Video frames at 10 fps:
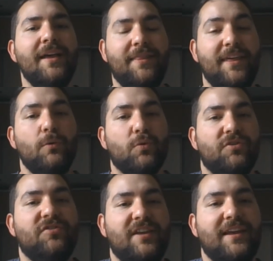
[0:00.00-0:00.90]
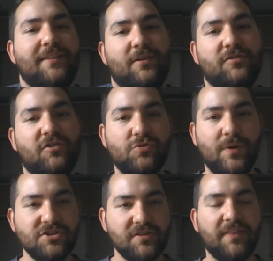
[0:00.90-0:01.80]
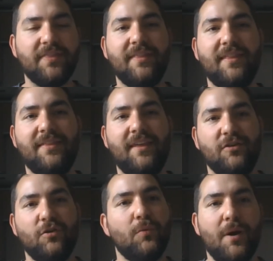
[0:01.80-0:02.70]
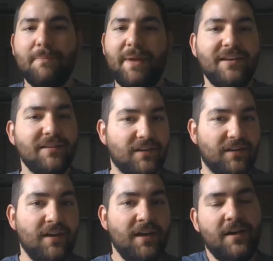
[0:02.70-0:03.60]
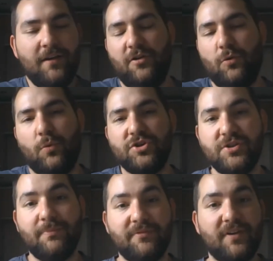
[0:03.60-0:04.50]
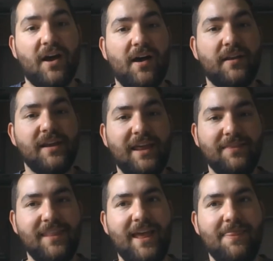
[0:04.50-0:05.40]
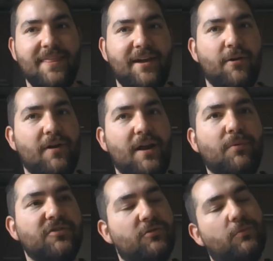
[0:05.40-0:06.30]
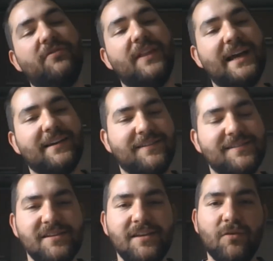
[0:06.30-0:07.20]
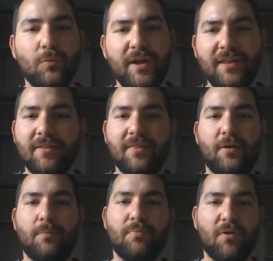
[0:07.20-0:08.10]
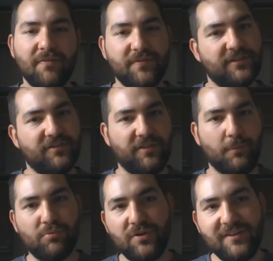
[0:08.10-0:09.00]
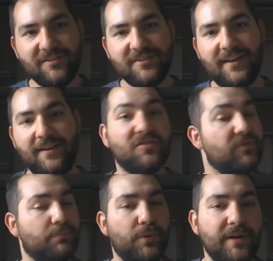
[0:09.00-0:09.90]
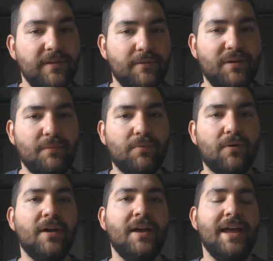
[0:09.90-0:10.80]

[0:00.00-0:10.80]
they were seeing their situation, that they don't abandon their worship of God, and they are able to reflect and see the way that their prophets and their priests had exploited the people